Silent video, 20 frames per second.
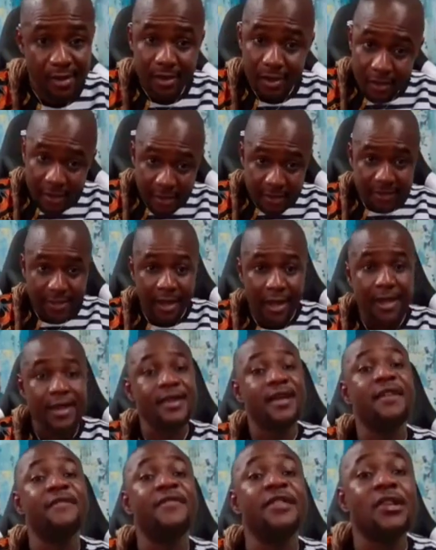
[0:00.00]
You understand?
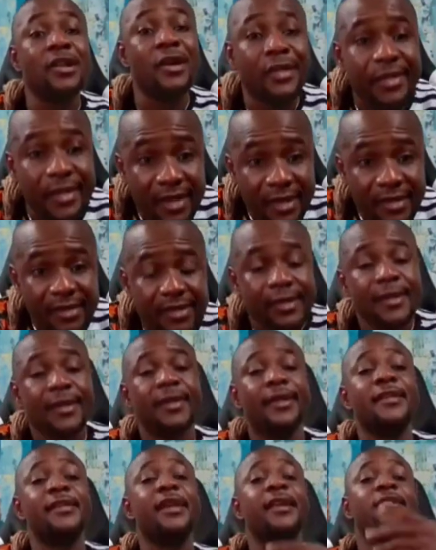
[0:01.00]
In every nonsense,
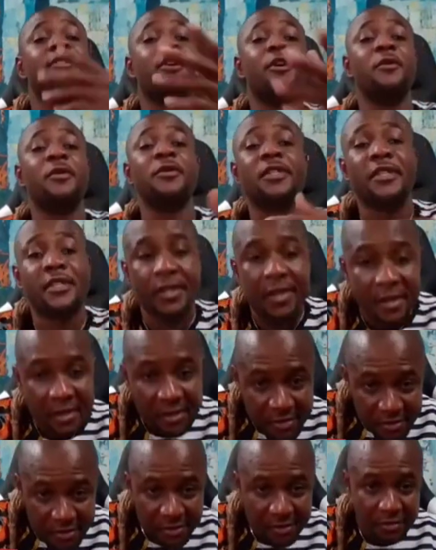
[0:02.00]
there's always a
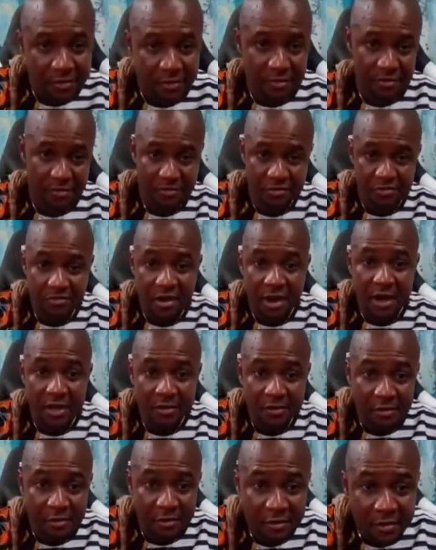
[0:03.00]
sense.
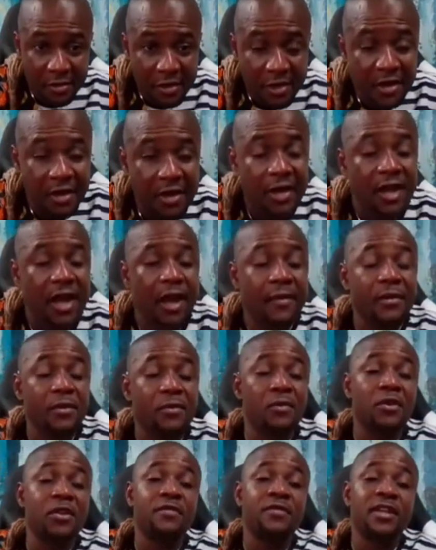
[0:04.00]
What? Kabi
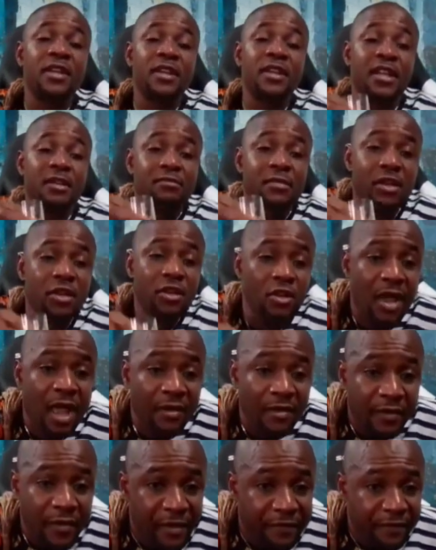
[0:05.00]
kuni ni no ya
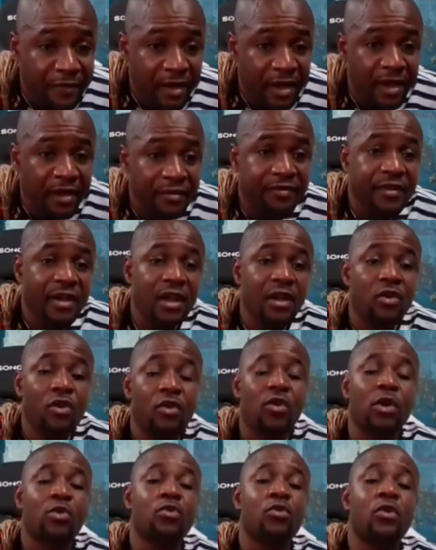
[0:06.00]

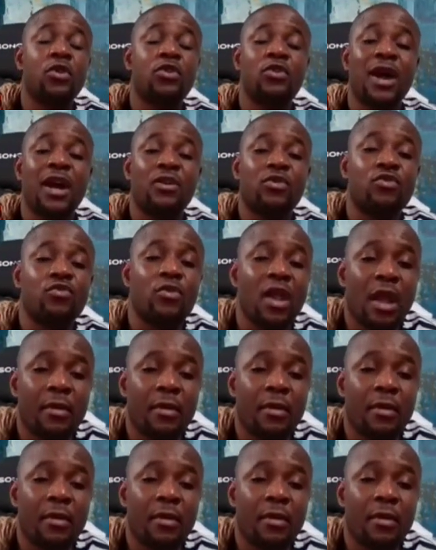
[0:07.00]
ko do agu